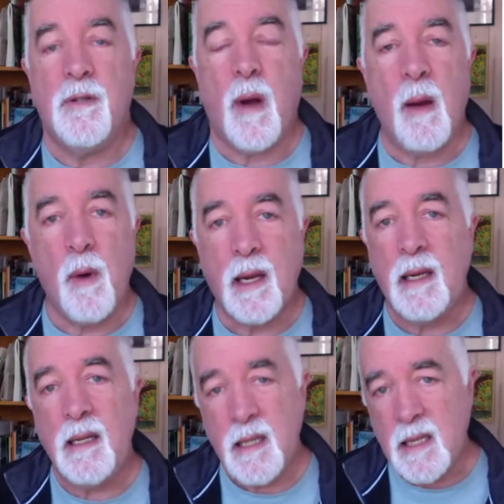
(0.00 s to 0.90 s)
So I work in
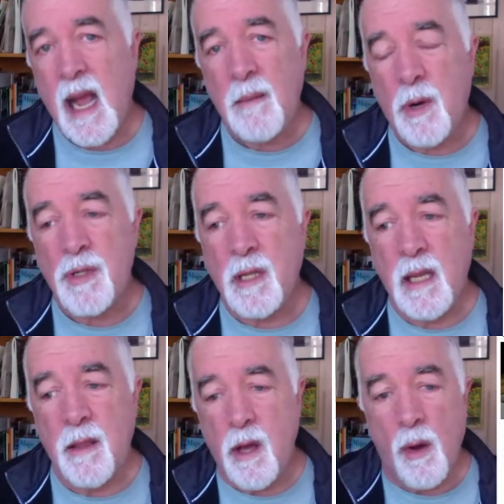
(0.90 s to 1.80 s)
InDesign
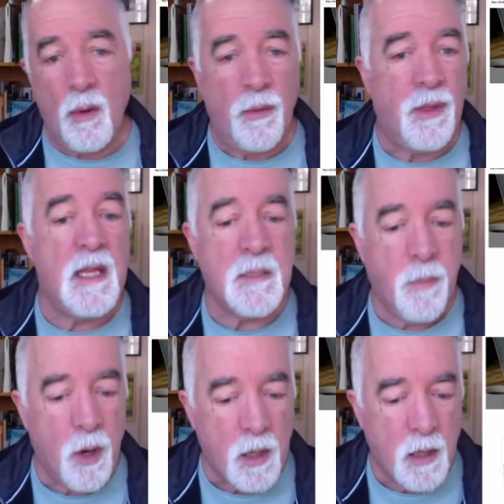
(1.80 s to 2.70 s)
mostly, though this
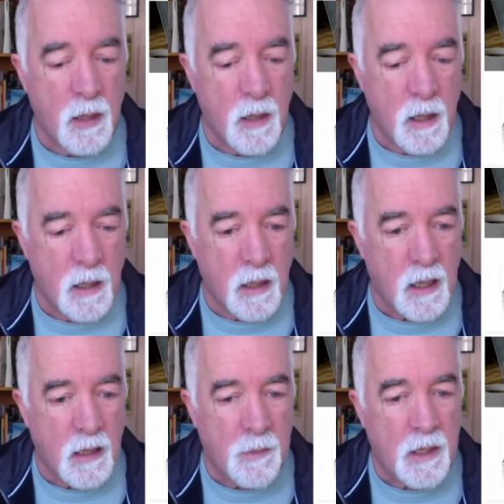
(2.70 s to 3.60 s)
book,
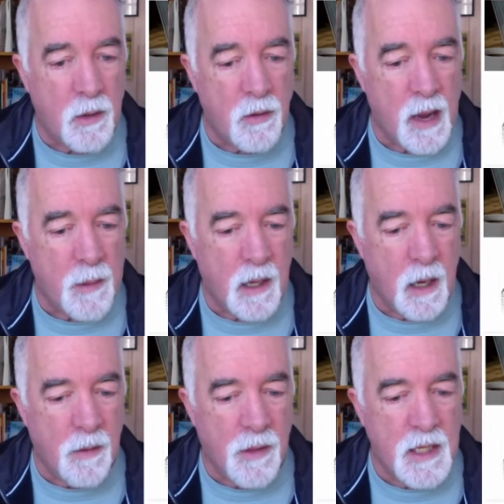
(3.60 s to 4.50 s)
let me go grab it
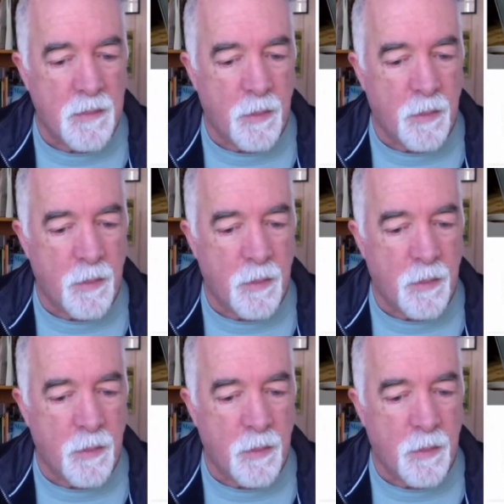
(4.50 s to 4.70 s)
here. This